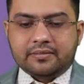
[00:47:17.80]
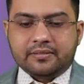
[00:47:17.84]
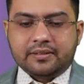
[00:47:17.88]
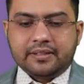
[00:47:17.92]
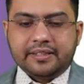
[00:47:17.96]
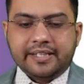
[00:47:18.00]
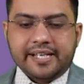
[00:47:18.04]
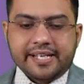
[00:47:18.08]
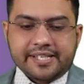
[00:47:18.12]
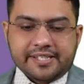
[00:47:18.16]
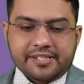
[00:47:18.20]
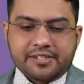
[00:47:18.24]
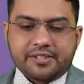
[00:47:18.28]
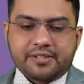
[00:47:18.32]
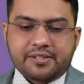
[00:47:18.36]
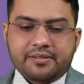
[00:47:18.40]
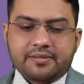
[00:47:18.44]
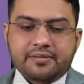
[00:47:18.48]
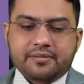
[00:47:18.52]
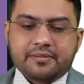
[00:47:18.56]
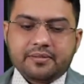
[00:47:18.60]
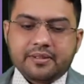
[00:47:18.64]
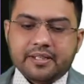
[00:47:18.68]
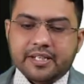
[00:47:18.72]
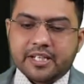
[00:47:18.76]
Yes,
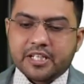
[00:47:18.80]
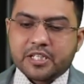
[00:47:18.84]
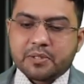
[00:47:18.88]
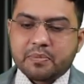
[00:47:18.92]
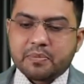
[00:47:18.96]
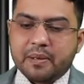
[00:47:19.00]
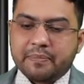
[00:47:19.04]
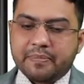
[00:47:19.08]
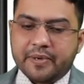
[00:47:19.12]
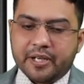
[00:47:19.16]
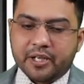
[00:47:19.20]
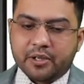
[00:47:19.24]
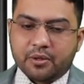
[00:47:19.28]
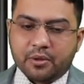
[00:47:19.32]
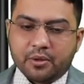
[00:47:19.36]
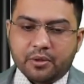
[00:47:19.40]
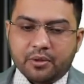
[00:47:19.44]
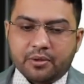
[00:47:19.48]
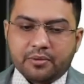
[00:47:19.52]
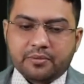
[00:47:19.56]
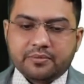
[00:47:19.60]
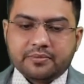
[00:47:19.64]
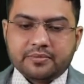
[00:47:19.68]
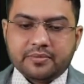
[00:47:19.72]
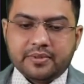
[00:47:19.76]
it is 50
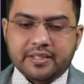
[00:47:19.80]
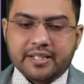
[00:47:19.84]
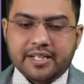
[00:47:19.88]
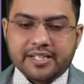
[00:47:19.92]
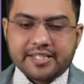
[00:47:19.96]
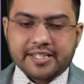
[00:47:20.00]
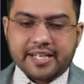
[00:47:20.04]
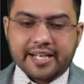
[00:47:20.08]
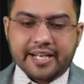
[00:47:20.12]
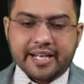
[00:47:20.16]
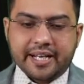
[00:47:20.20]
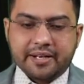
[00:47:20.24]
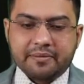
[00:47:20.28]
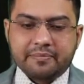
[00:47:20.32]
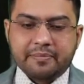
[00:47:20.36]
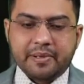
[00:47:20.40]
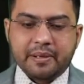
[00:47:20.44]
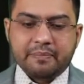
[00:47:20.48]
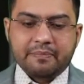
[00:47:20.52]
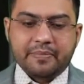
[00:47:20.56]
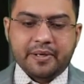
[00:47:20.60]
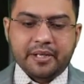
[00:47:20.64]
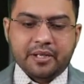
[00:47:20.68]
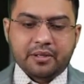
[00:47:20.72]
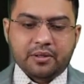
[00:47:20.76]
crore. It is again
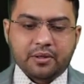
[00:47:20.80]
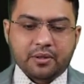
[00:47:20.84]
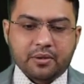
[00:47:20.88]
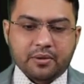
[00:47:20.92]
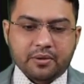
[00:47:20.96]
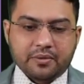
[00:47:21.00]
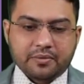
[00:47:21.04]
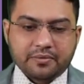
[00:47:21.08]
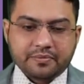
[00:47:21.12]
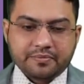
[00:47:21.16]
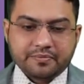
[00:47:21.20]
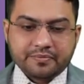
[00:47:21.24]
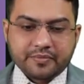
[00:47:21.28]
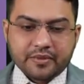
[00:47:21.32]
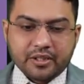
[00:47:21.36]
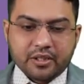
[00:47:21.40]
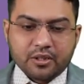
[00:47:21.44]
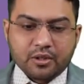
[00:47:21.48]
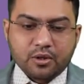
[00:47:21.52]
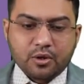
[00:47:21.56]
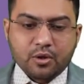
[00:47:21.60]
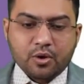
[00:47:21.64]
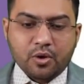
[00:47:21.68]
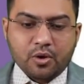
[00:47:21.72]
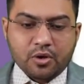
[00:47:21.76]
50 crore.
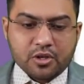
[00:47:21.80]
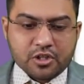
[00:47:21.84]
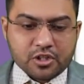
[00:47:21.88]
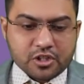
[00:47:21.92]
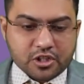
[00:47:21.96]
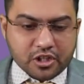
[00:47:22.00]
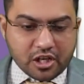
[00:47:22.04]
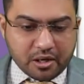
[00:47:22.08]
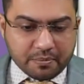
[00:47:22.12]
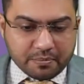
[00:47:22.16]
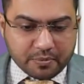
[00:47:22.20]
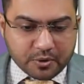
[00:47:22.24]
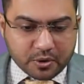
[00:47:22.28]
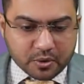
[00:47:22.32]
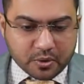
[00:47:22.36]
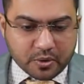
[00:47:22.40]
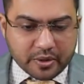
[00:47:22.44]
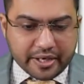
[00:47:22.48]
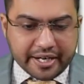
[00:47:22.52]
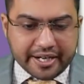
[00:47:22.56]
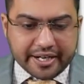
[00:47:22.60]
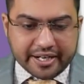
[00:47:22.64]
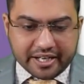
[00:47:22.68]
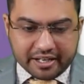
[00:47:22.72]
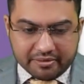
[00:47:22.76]
Loans up to
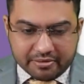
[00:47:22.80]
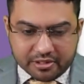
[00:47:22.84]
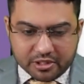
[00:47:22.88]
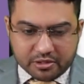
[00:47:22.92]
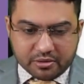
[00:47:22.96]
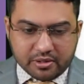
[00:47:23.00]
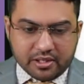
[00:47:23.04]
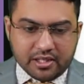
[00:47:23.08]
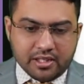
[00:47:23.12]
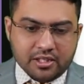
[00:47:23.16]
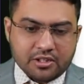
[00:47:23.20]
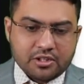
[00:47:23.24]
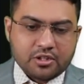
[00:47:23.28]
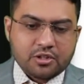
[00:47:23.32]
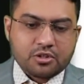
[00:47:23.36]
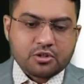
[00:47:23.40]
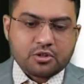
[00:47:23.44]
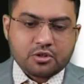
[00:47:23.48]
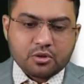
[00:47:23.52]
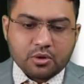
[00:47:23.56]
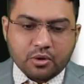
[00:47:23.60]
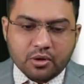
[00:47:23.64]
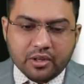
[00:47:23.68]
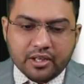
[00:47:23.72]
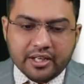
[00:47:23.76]
individuals
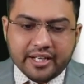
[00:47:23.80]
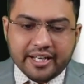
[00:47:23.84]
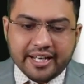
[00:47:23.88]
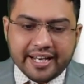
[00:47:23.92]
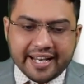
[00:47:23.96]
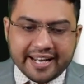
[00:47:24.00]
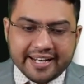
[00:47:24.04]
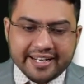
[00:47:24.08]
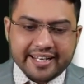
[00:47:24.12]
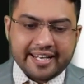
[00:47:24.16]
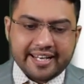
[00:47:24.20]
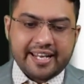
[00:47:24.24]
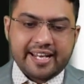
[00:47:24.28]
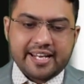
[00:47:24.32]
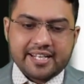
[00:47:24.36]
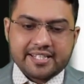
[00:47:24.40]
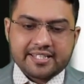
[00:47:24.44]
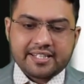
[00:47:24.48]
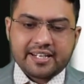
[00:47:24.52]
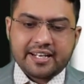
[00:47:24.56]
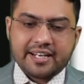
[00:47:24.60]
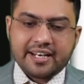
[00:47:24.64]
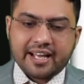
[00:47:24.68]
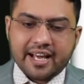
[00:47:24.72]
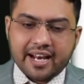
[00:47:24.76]
solely
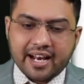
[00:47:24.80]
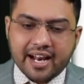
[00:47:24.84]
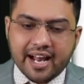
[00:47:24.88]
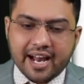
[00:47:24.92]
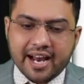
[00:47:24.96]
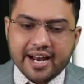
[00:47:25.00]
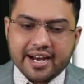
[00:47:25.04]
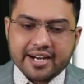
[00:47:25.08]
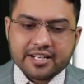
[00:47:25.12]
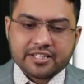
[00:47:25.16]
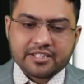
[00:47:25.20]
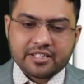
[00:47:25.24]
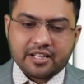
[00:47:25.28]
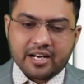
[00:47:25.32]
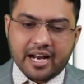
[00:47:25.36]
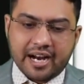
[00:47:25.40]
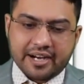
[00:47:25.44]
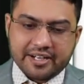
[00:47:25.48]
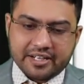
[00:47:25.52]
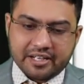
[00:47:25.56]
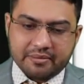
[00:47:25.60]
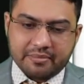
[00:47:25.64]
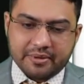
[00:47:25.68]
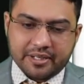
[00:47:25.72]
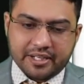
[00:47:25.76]
engaged in allied
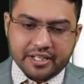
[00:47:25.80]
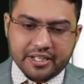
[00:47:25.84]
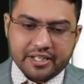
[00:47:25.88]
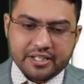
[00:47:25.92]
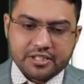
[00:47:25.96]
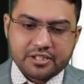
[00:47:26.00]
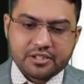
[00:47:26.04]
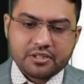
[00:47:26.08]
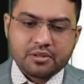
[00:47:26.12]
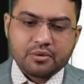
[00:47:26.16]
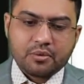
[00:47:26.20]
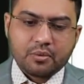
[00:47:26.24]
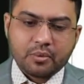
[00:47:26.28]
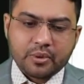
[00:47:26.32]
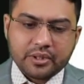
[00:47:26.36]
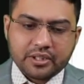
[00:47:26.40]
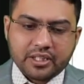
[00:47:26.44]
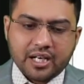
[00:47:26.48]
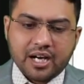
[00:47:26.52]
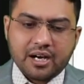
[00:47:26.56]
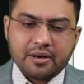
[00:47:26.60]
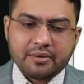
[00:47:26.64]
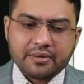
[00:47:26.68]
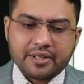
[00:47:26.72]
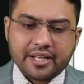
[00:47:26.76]
activities
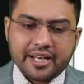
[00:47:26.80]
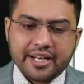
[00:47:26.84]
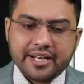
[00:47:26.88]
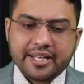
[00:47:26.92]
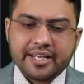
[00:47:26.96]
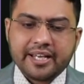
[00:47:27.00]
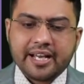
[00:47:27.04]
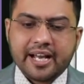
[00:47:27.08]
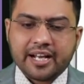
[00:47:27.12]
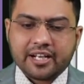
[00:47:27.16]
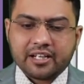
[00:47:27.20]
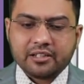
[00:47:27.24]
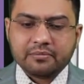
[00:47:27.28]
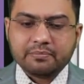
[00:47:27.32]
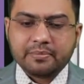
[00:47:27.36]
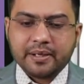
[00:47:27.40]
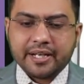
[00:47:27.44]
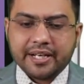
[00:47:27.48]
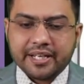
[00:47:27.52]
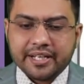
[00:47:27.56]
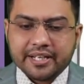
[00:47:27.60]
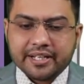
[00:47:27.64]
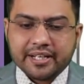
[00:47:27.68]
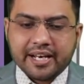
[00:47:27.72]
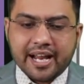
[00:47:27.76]
without any
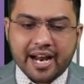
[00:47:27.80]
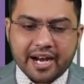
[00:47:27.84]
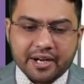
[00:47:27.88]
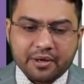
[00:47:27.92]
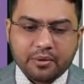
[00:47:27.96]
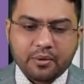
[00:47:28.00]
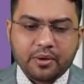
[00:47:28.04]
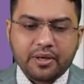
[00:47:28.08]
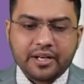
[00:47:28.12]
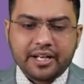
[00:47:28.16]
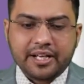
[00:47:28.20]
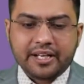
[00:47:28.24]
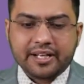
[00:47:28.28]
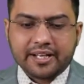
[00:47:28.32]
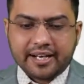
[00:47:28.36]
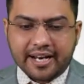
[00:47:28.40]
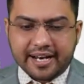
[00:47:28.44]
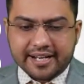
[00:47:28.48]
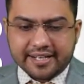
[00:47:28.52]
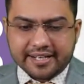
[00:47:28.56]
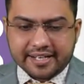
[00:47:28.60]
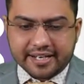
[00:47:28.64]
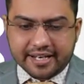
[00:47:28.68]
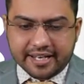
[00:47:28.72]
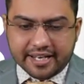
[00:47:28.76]
accompanying landholding
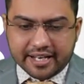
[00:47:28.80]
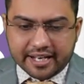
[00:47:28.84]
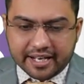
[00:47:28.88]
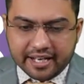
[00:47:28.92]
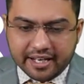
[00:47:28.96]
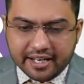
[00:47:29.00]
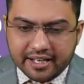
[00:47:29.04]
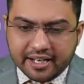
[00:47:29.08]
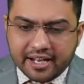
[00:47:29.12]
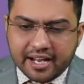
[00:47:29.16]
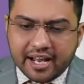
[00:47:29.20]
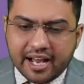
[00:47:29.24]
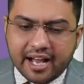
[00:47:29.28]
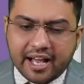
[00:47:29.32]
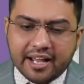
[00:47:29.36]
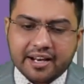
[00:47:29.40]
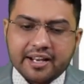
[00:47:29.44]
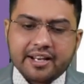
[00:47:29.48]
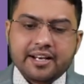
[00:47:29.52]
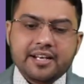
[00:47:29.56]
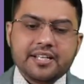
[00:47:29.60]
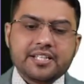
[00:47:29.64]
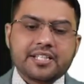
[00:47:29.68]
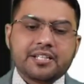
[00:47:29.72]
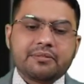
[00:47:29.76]
criteria are
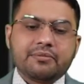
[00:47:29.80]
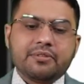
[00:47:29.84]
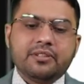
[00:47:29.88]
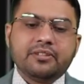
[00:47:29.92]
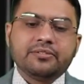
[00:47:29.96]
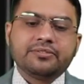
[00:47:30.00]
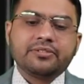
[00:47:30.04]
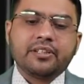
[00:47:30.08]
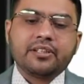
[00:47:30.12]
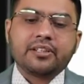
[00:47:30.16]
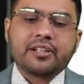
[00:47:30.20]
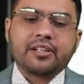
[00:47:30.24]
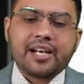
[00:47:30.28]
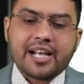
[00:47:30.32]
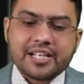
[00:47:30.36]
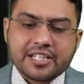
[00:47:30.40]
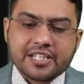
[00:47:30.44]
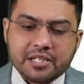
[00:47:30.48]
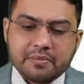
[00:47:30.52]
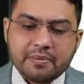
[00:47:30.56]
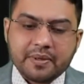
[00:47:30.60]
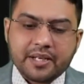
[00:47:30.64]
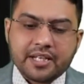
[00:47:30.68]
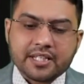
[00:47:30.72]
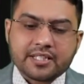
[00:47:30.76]
eligible for
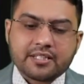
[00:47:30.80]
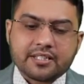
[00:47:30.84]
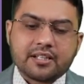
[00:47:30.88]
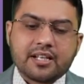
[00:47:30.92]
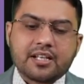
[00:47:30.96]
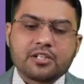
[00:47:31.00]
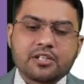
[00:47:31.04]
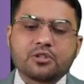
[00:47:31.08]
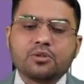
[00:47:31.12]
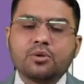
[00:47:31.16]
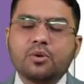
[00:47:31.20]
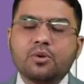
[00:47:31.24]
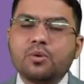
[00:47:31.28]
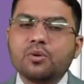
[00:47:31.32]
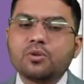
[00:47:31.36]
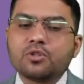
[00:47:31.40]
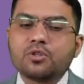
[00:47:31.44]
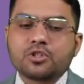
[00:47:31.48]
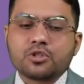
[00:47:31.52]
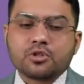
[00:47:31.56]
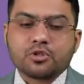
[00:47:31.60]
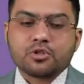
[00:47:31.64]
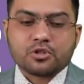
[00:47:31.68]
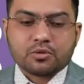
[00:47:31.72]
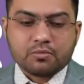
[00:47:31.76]
classification as
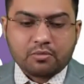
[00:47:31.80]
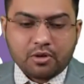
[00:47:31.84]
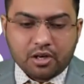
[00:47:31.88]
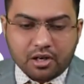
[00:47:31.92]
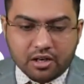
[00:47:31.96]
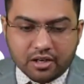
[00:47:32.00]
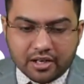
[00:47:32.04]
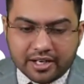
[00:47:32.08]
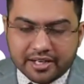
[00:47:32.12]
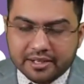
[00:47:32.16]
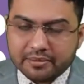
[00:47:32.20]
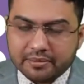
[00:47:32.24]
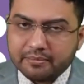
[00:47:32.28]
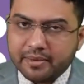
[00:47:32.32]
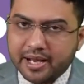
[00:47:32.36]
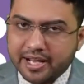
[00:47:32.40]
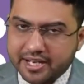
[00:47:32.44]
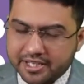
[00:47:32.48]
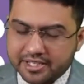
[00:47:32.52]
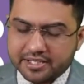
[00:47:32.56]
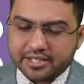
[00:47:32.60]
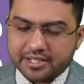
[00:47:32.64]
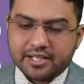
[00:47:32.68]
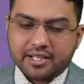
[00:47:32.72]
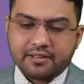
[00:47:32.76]
loans to small and
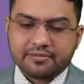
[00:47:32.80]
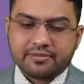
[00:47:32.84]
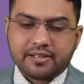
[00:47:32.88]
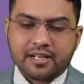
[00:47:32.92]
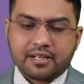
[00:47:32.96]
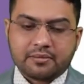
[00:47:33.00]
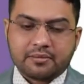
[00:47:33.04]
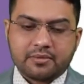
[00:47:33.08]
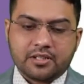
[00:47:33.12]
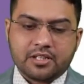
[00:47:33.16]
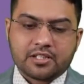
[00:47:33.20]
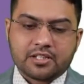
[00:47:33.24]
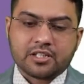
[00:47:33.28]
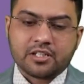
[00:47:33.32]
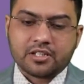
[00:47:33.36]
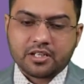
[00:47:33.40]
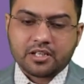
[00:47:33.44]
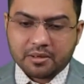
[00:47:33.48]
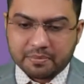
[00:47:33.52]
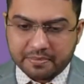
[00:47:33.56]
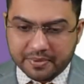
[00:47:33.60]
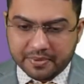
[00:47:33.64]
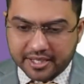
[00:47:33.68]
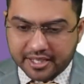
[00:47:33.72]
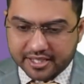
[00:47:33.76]
marginal farmers
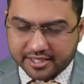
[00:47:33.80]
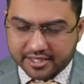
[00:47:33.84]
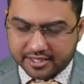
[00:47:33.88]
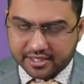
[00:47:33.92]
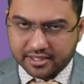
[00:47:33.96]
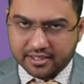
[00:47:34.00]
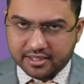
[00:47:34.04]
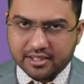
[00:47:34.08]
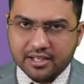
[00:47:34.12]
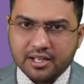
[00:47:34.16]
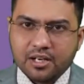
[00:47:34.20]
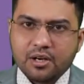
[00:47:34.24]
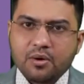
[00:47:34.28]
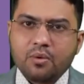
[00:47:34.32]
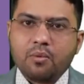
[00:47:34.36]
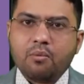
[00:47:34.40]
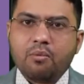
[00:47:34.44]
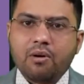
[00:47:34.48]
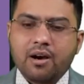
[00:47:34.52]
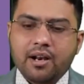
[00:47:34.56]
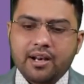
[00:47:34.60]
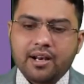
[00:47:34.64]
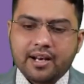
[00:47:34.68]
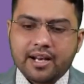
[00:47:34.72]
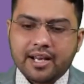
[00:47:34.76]
under PSL.
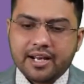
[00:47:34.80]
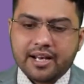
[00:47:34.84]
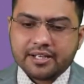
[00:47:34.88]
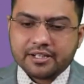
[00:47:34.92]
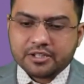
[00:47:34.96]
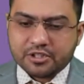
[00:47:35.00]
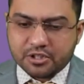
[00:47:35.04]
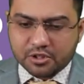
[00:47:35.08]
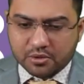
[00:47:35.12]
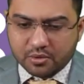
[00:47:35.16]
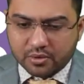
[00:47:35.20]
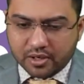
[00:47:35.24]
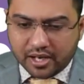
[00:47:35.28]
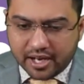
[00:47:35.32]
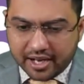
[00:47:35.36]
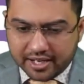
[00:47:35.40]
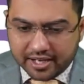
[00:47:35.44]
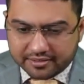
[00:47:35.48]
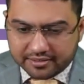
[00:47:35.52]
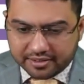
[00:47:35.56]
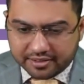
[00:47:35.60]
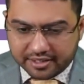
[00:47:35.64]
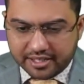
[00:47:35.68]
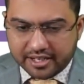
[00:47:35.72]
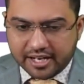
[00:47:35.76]
1 lakh, 2
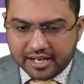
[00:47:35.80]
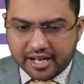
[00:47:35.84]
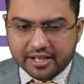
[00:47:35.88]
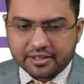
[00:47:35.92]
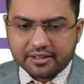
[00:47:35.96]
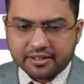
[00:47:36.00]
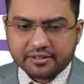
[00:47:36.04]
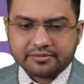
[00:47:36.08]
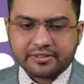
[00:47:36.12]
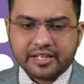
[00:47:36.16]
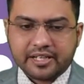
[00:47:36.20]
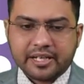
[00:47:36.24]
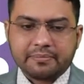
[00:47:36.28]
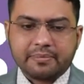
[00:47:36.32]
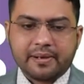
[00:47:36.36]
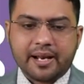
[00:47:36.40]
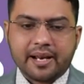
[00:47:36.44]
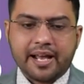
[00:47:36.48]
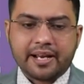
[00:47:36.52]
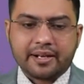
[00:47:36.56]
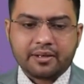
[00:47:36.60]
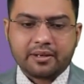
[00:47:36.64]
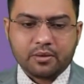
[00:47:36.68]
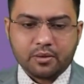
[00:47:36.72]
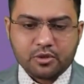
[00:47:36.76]
lakh, 3 lakh or 5
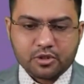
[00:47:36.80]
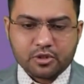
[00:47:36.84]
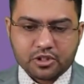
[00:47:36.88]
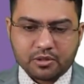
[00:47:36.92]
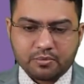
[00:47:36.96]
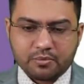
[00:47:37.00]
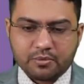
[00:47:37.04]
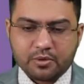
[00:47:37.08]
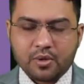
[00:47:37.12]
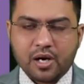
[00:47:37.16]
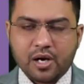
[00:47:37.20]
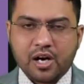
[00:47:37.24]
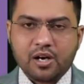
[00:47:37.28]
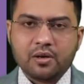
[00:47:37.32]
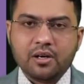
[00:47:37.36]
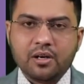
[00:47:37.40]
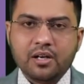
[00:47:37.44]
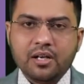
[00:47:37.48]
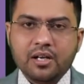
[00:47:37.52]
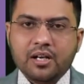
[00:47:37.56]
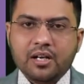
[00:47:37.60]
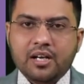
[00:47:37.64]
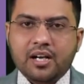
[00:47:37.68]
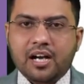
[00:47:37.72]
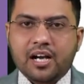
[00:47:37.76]
lakh. Loans up to
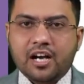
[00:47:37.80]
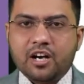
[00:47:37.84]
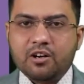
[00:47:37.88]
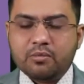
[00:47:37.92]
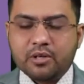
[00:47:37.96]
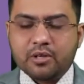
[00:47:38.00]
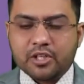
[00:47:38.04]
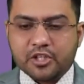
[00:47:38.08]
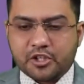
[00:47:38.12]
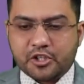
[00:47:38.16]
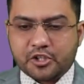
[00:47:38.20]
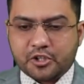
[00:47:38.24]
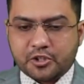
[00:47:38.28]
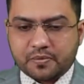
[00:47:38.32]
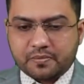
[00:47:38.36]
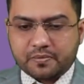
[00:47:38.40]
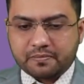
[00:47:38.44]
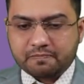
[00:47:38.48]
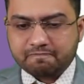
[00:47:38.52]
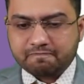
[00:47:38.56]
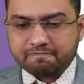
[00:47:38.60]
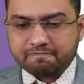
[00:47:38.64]
how much?